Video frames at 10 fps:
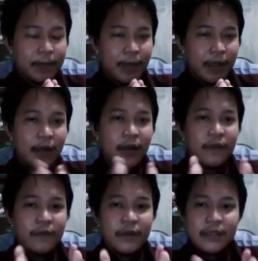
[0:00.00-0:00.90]
Nah,
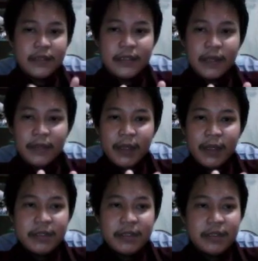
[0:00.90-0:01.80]
we
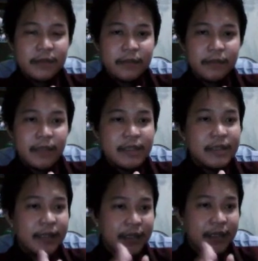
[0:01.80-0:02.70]
sometimes
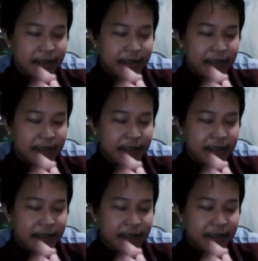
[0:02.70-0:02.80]
mislead